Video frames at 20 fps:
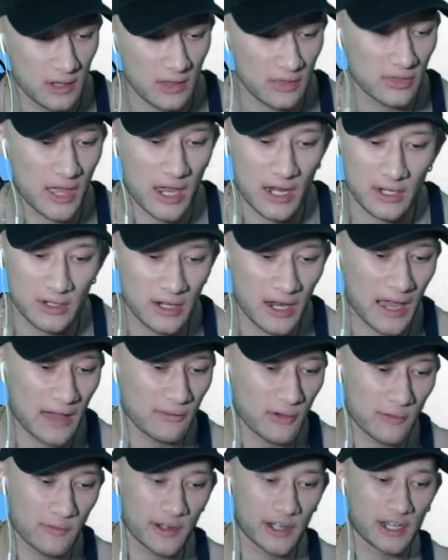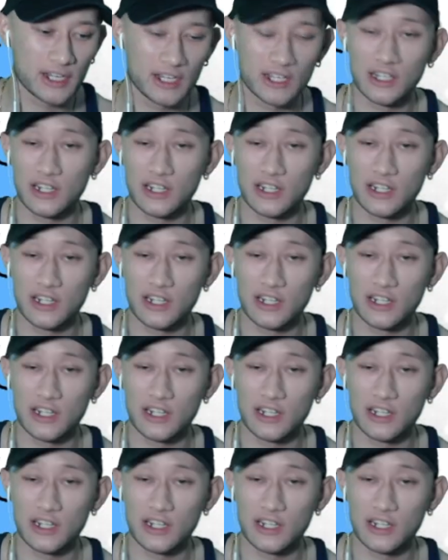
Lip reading: Then you have over here